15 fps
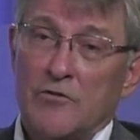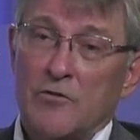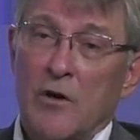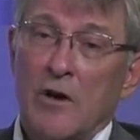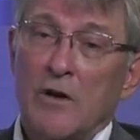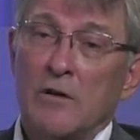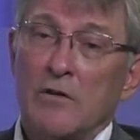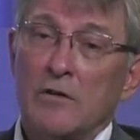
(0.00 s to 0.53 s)

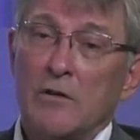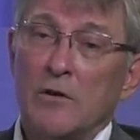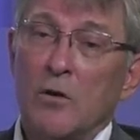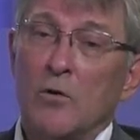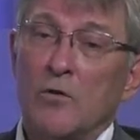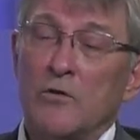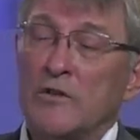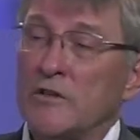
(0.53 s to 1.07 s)
trial
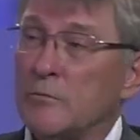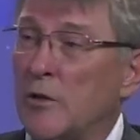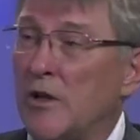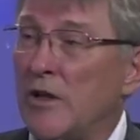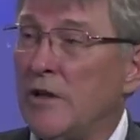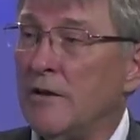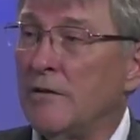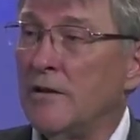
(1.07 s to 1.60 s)
goes as
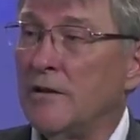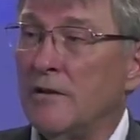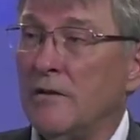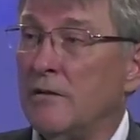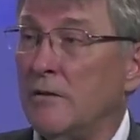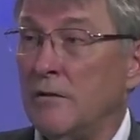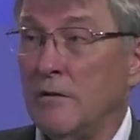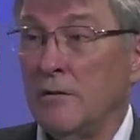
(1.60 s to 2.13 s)
planned, that
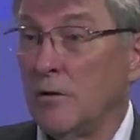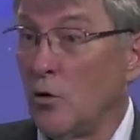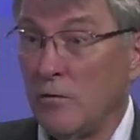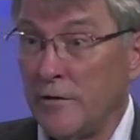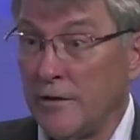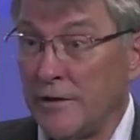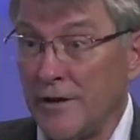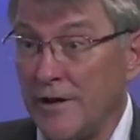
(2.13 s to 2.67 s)

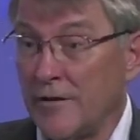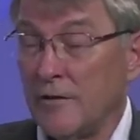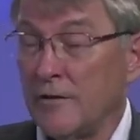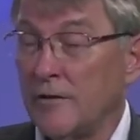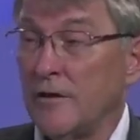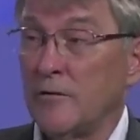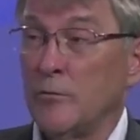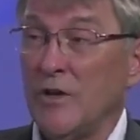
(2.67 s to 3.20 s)

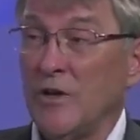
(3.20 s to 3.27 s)
COVID-19 doesn't